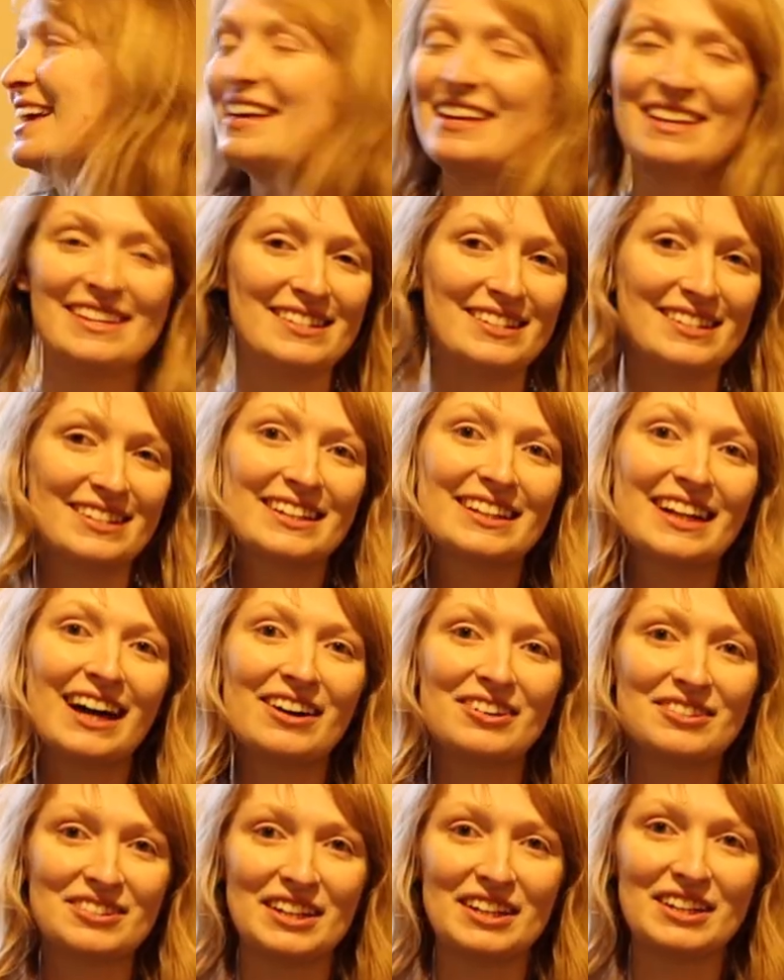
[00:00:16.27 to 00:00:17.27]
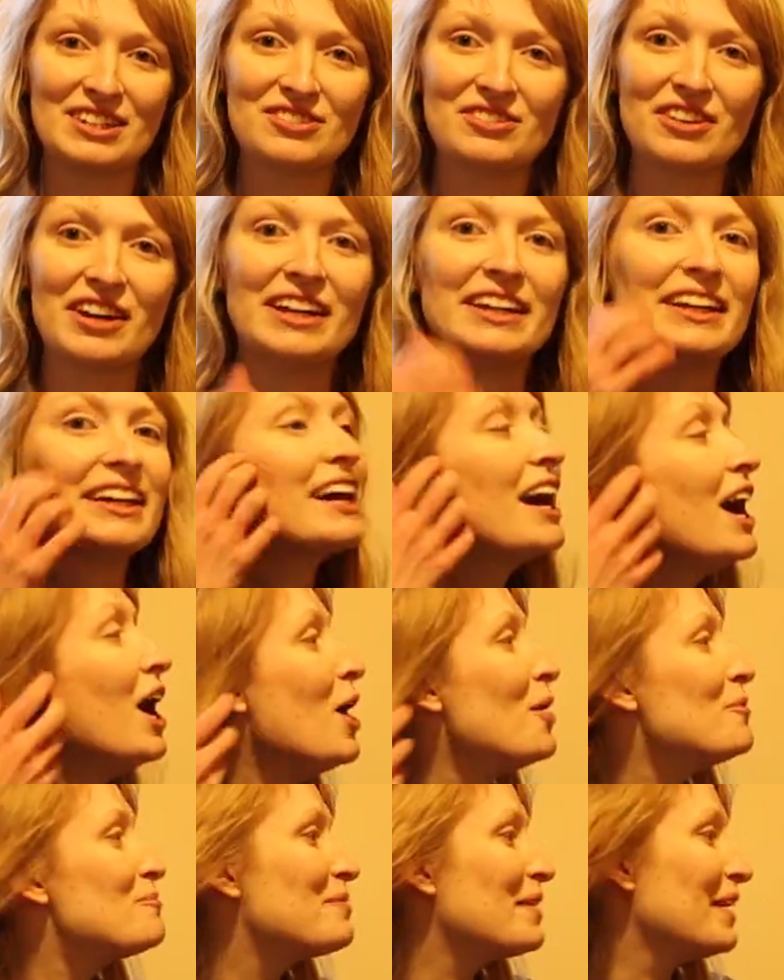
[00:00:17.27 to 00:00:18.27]
It's cloudy and it's raining,
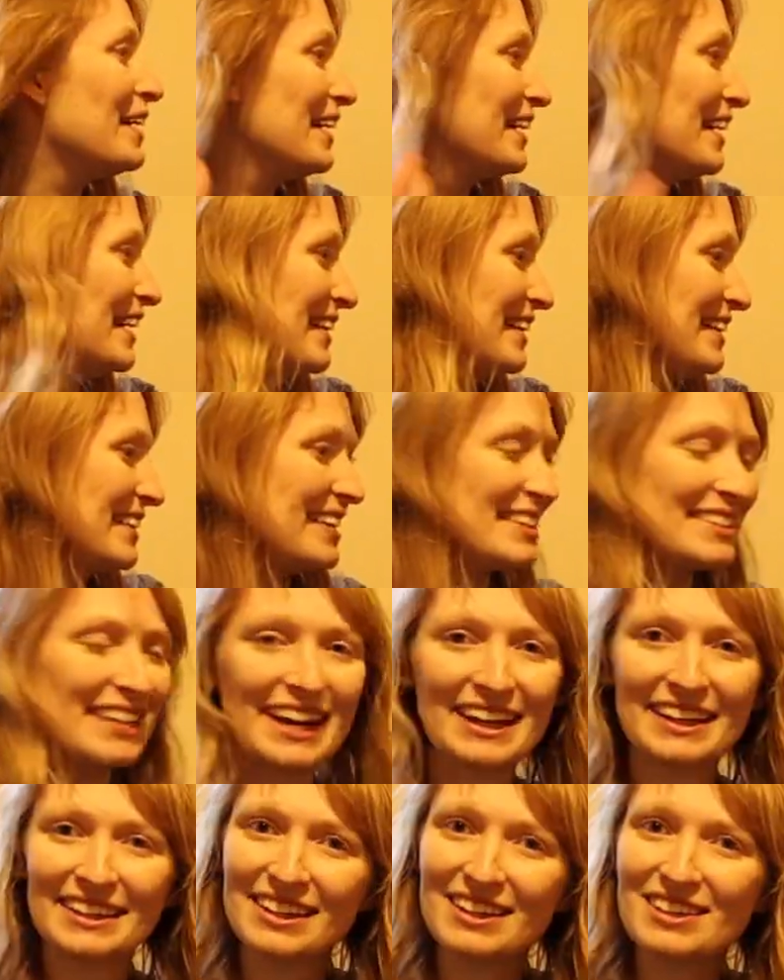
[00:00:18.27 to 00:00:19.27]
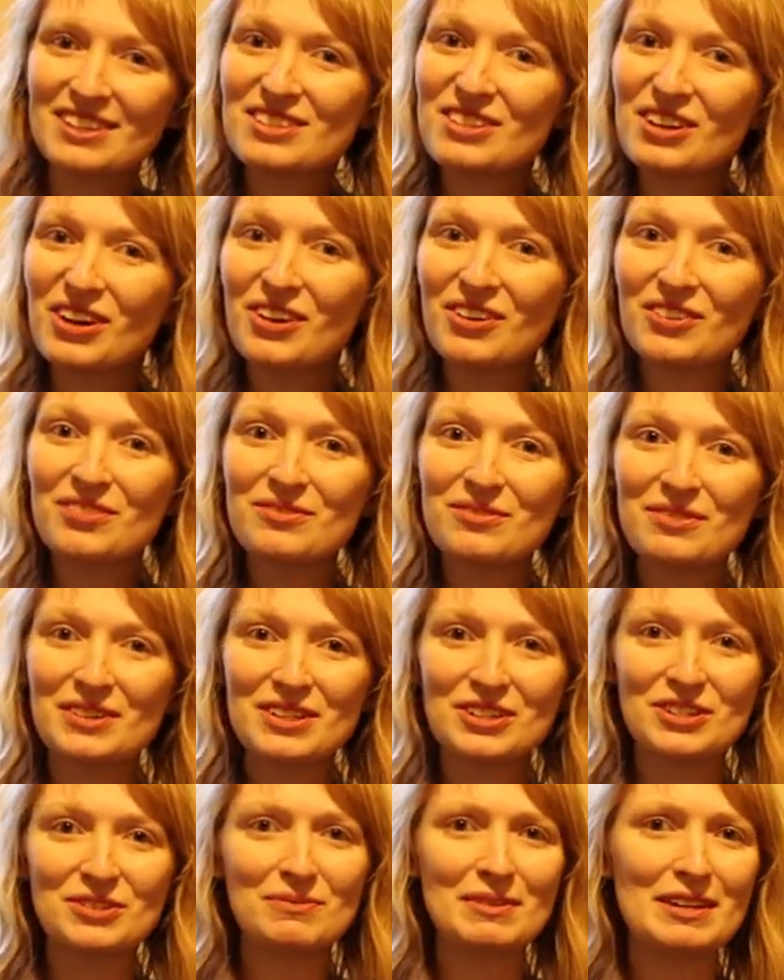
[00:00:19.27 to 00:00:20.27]
but the tank light's off,
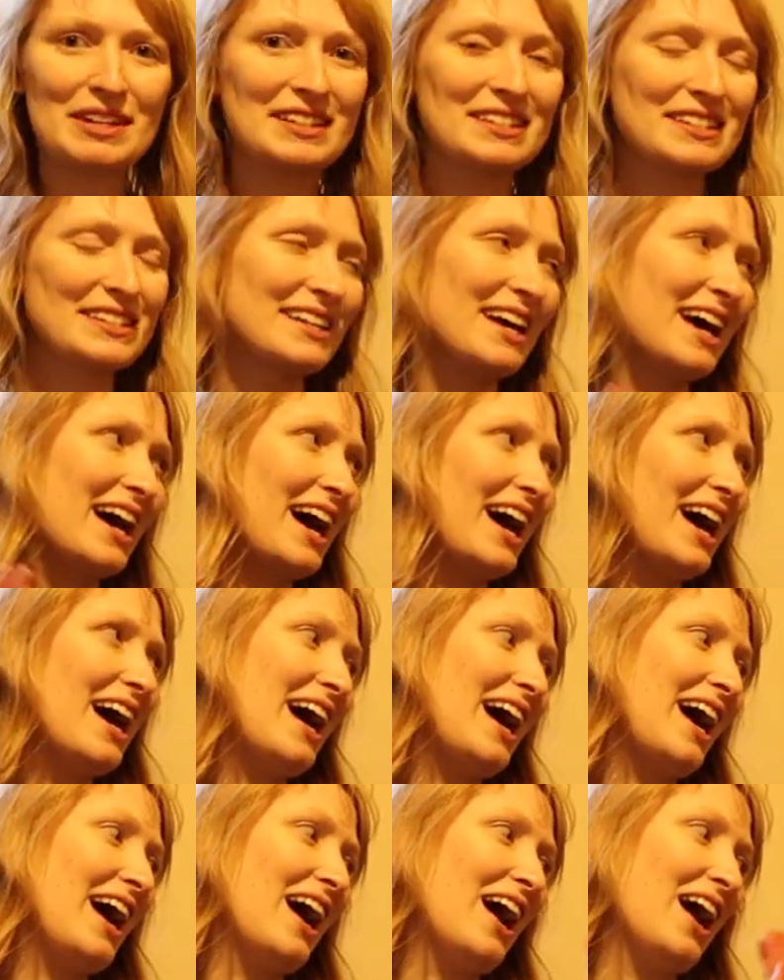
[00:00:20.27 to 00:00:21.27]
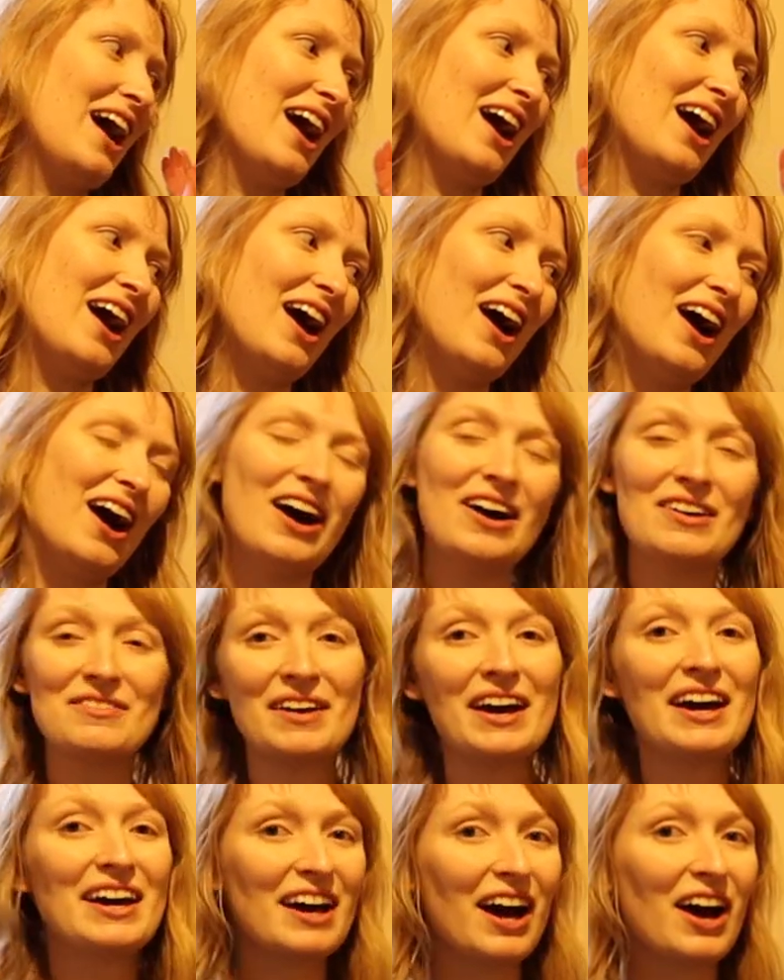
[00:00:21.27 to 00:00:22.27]
which means that
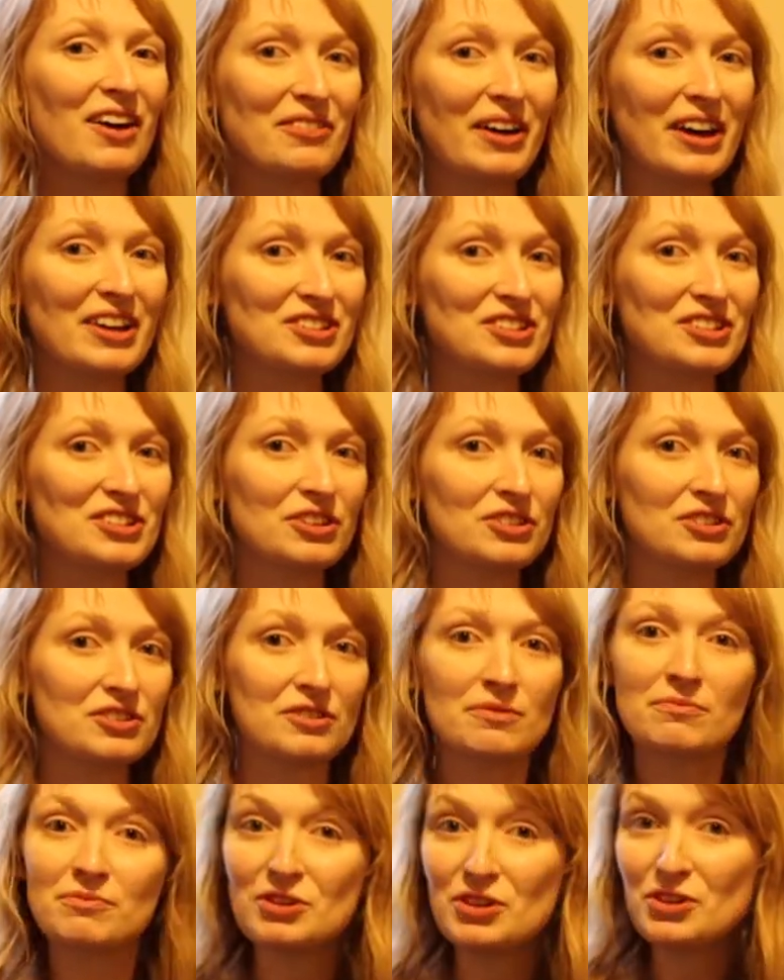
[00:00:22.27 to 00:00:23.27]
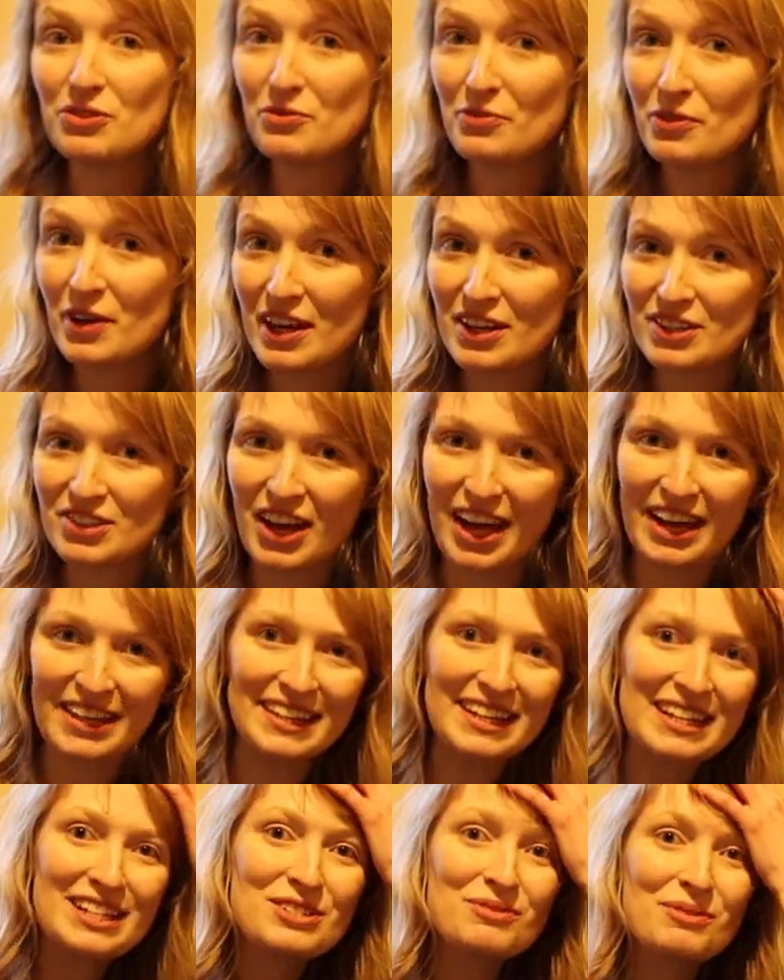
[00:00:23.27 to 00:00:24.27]
I've actually got some new fish,
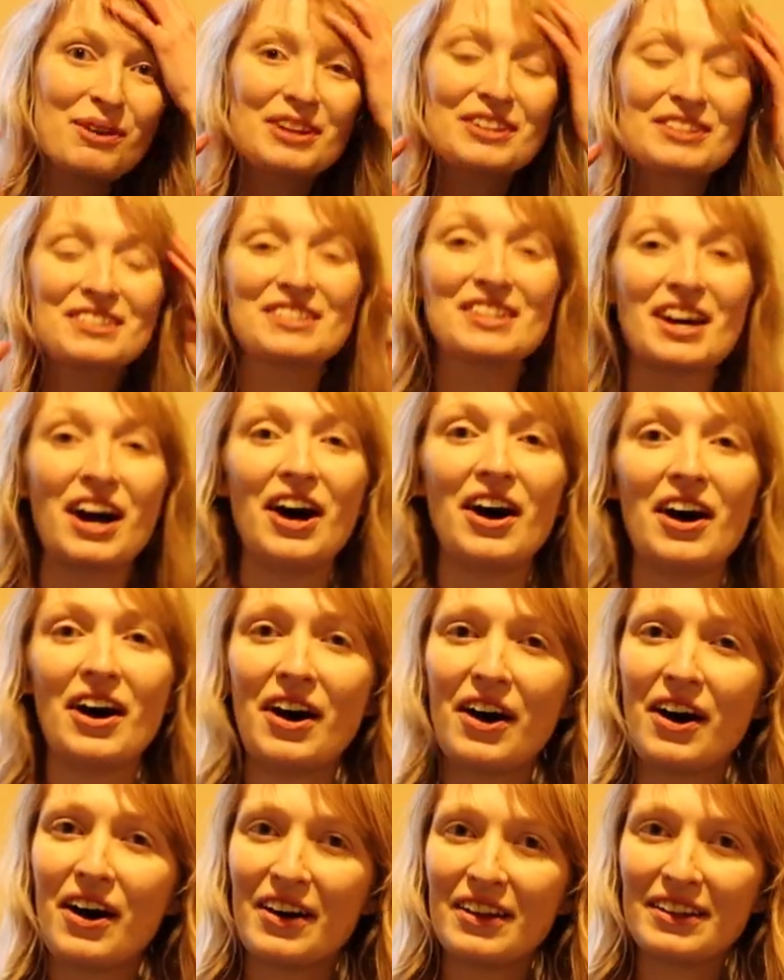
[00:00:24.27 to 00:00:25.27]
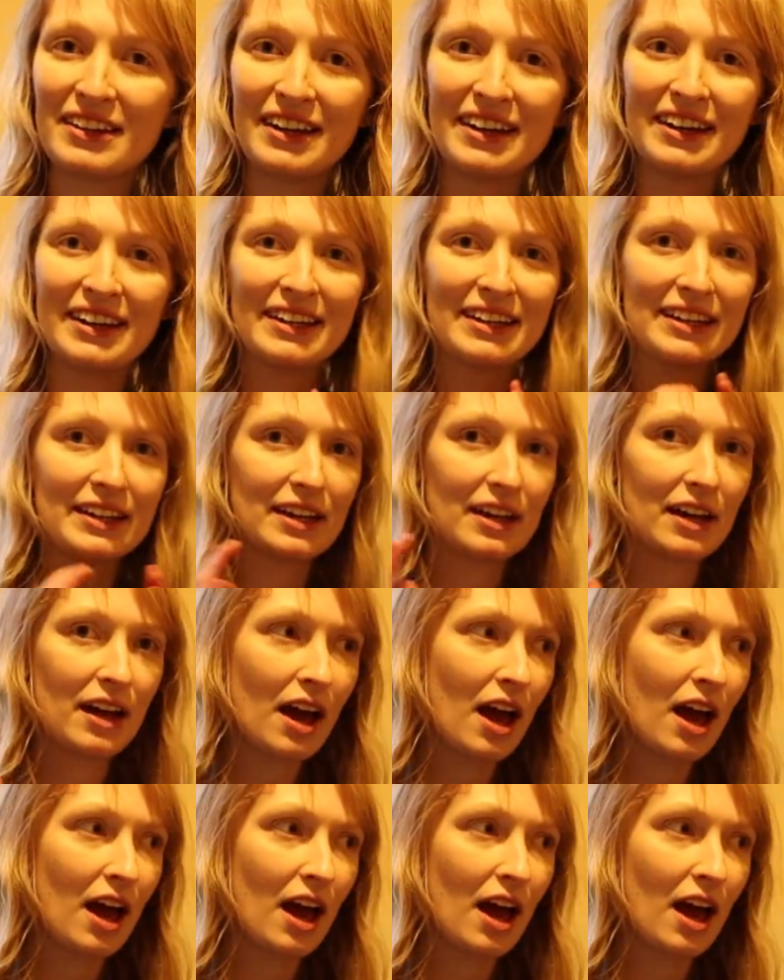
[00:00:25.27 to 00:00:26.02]
and these ones are like,